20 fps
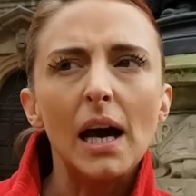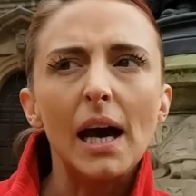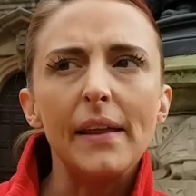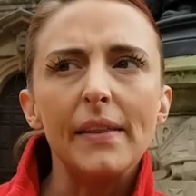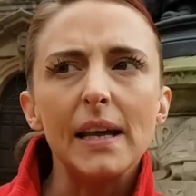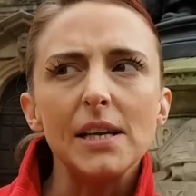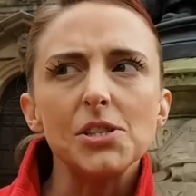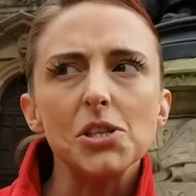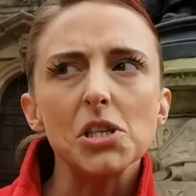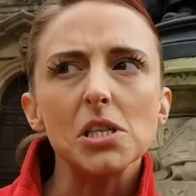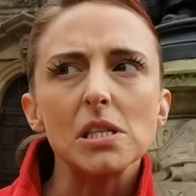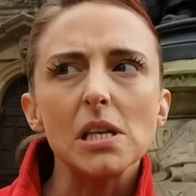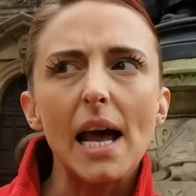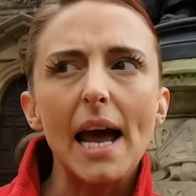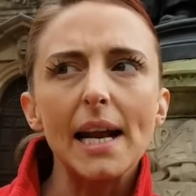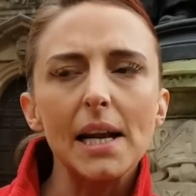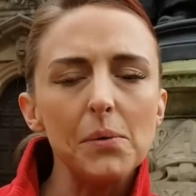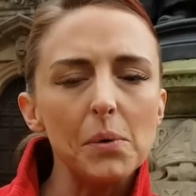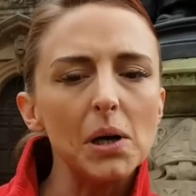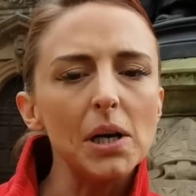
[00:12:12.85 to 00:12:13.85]
And they just,
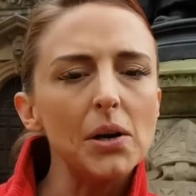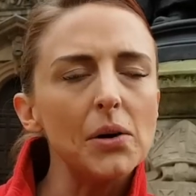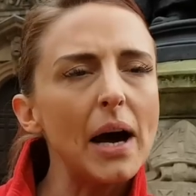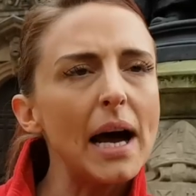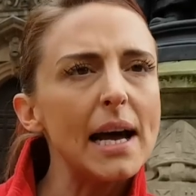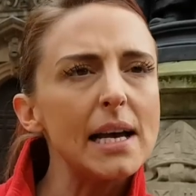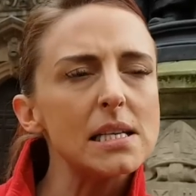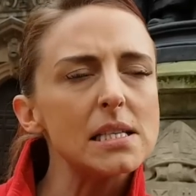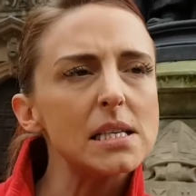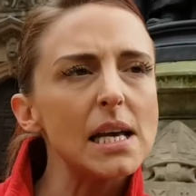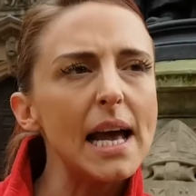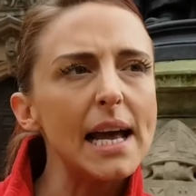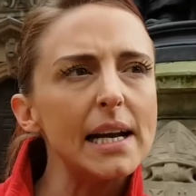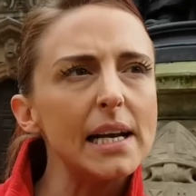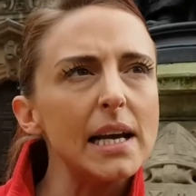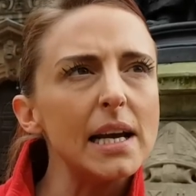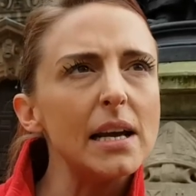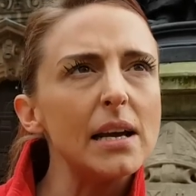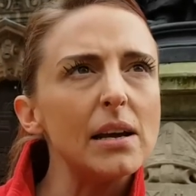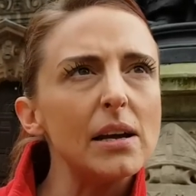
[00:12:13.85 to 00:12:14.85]
anyone who has
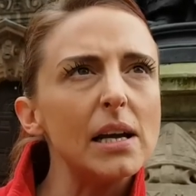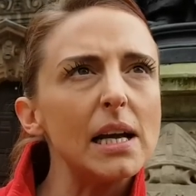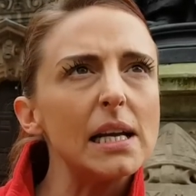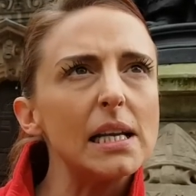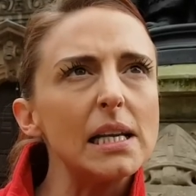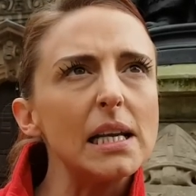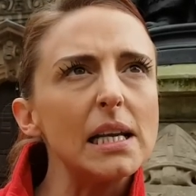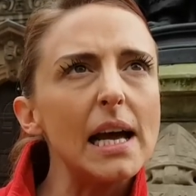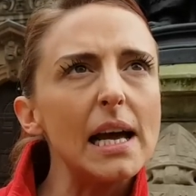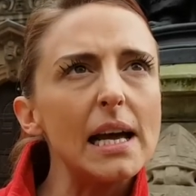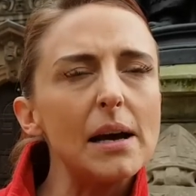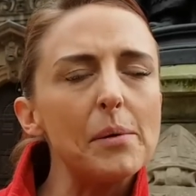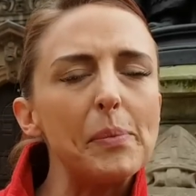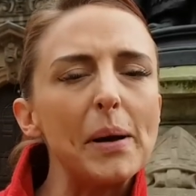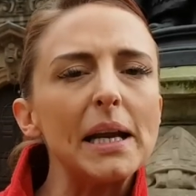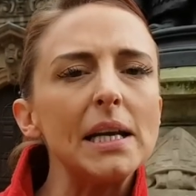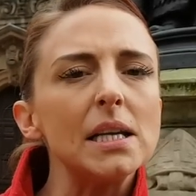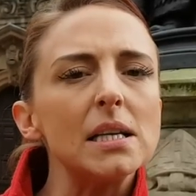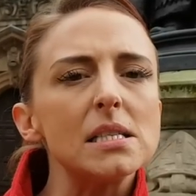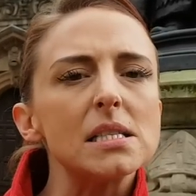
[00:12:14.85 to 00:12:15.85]
any
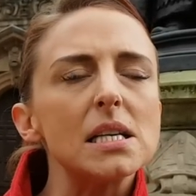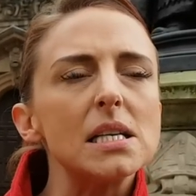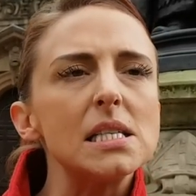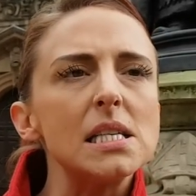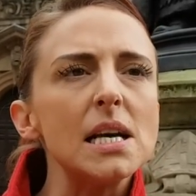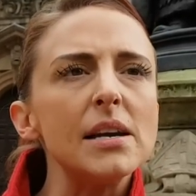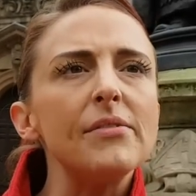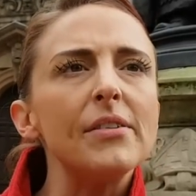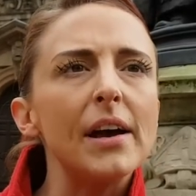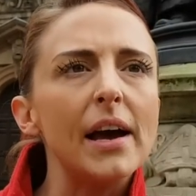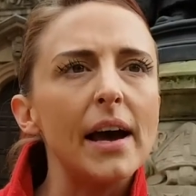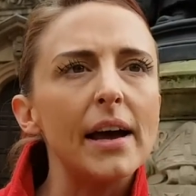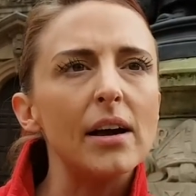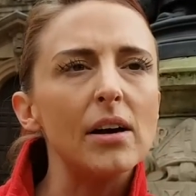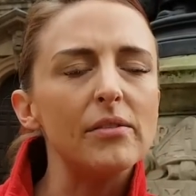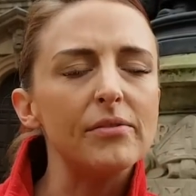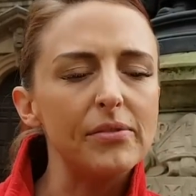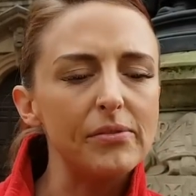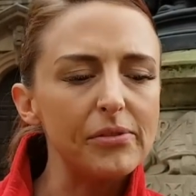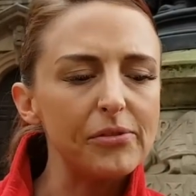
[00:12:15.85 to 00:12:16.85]
opinions that
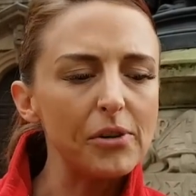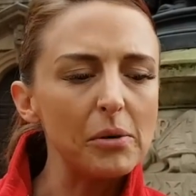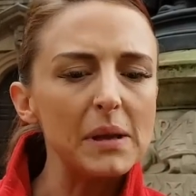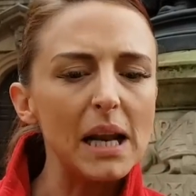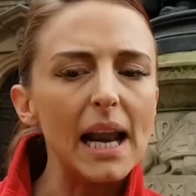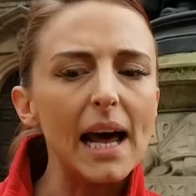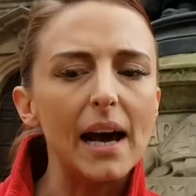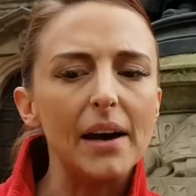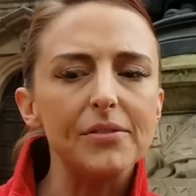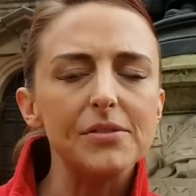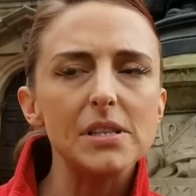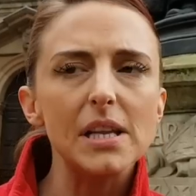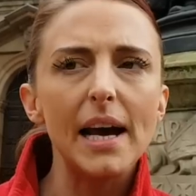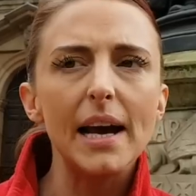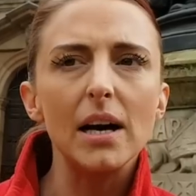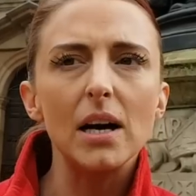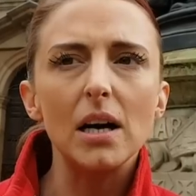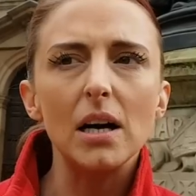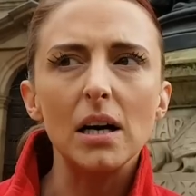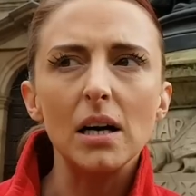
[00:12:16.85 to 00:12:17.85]
deviate from the left,
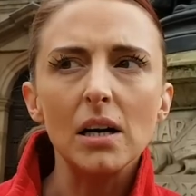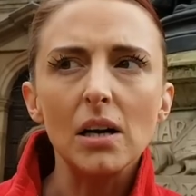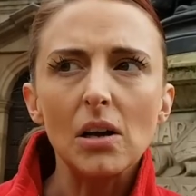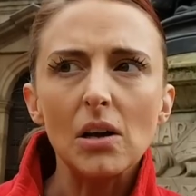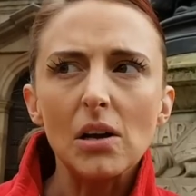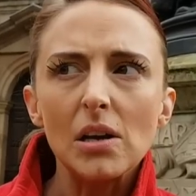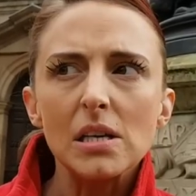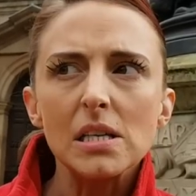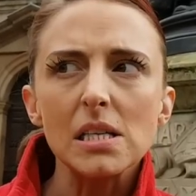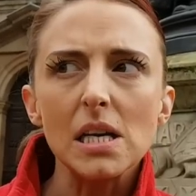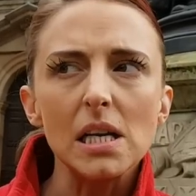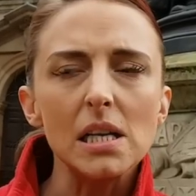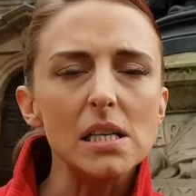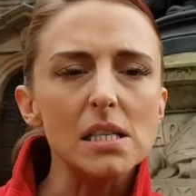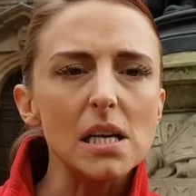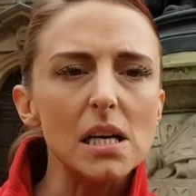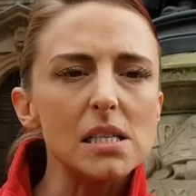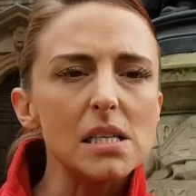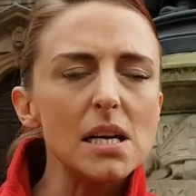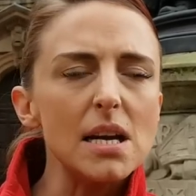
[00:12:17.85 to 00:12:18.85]
they are seen
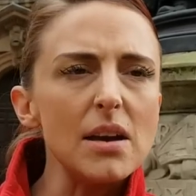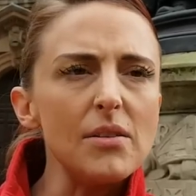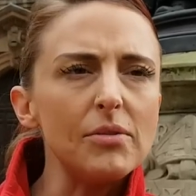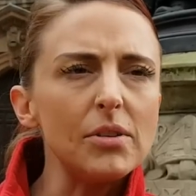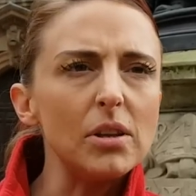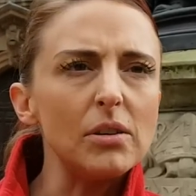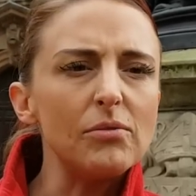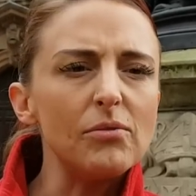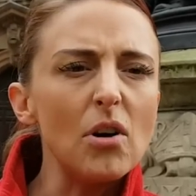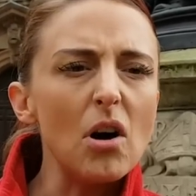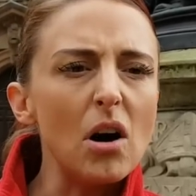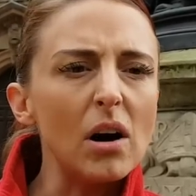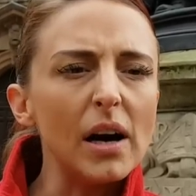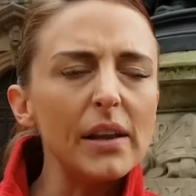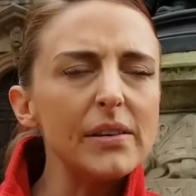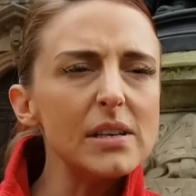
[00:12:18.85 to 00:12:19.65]
as evil and wrong.